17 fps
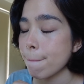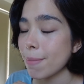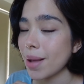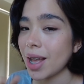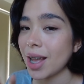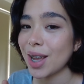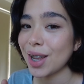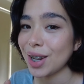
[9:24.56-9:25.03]

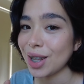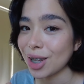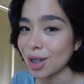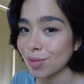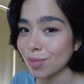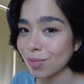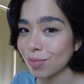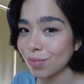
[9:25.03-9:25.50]
honey,
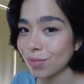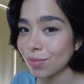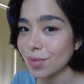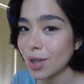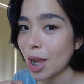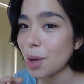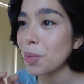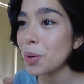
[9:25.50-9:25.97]

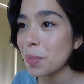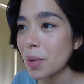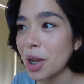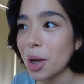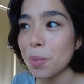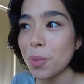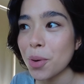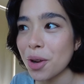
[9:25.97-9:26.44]
I put
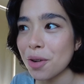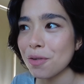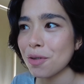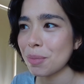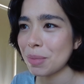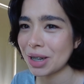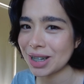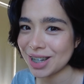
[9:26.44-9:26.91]
makeup on
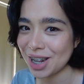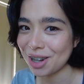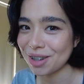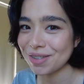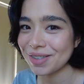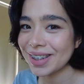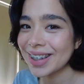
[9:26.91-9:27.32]
for myself.